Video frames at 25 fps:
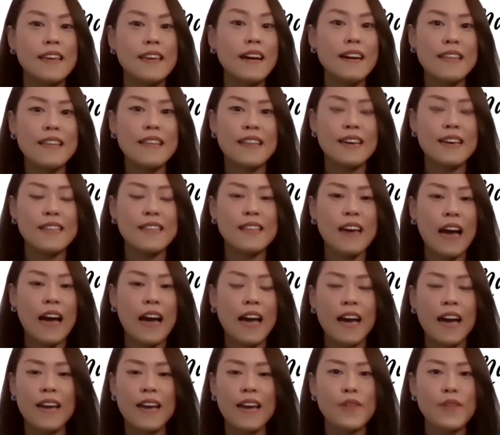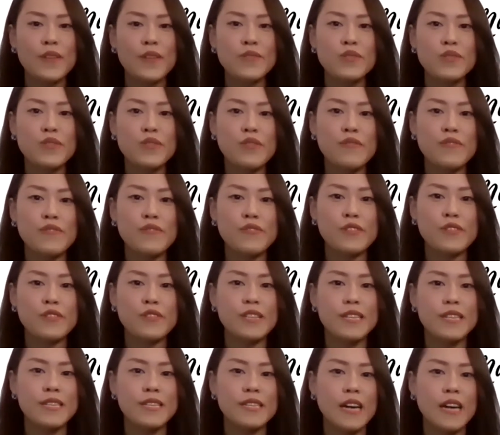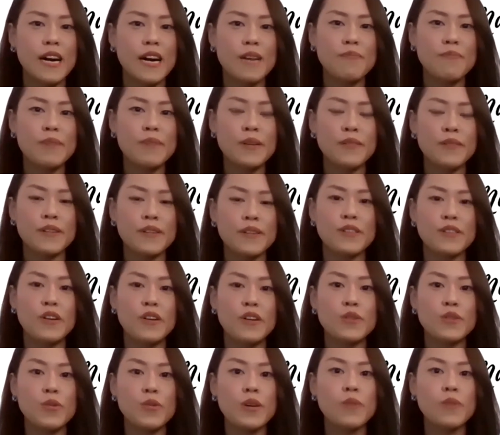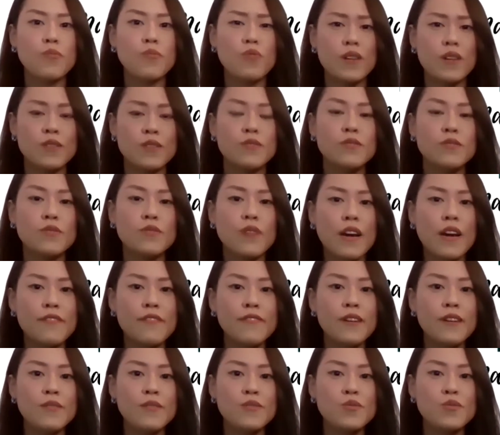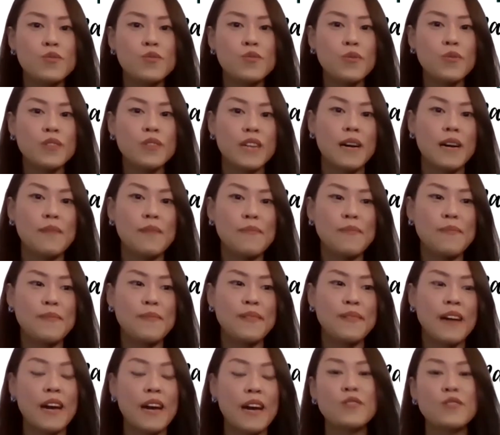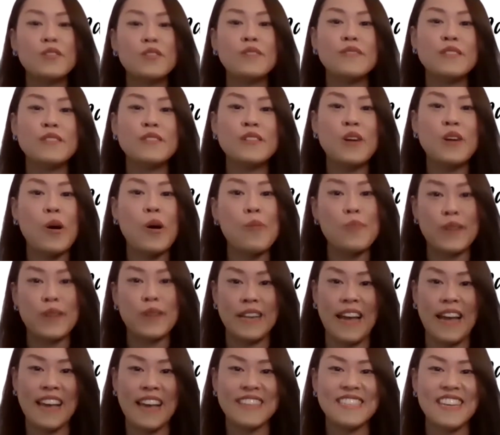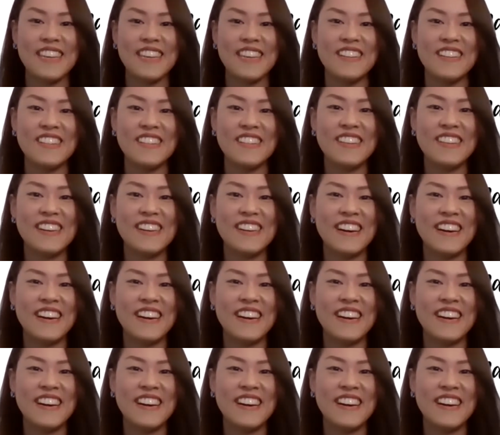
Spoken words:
I went through a really dark period not knowing what to do. I felt so dumb. I couldn't even operate Excel.